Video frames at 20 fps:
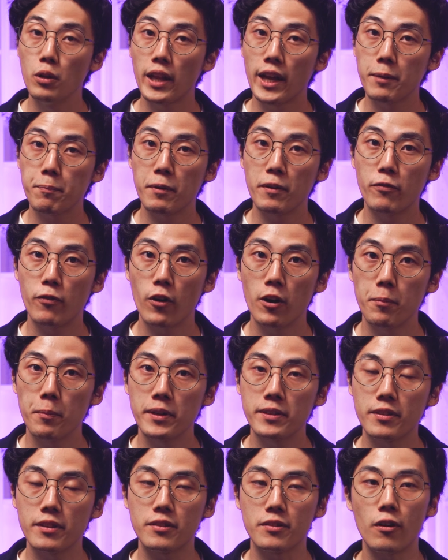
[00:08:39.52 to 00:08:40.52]
light
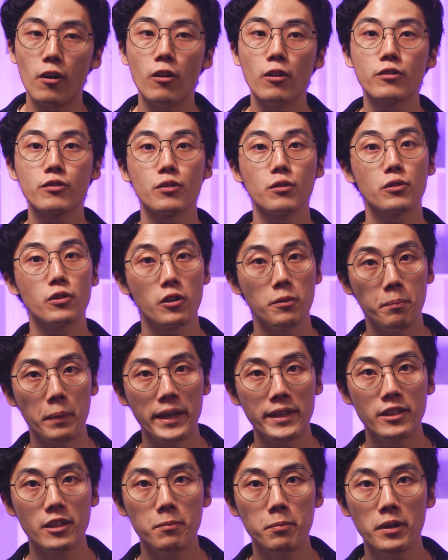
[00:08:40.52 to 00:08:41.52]
performance is also
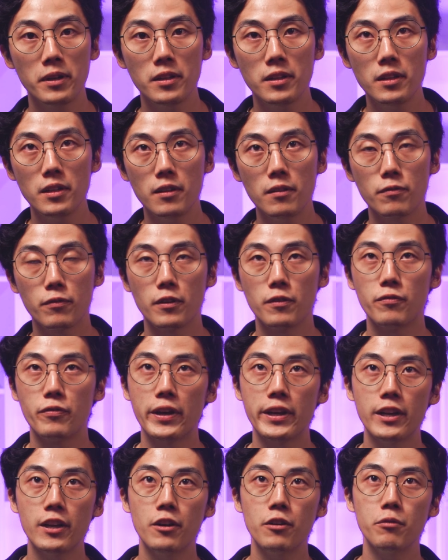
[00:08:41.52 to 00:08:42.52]
commendable. For
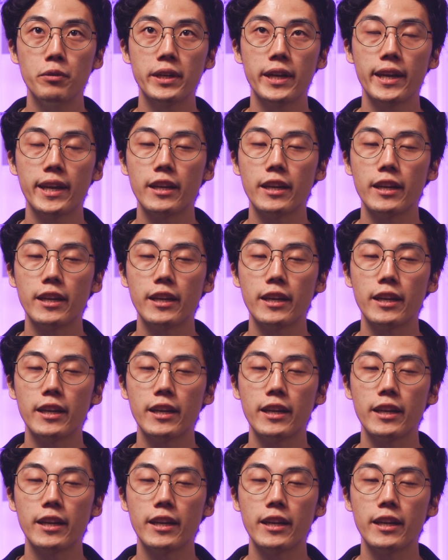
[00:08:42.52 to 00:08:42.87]
video, we get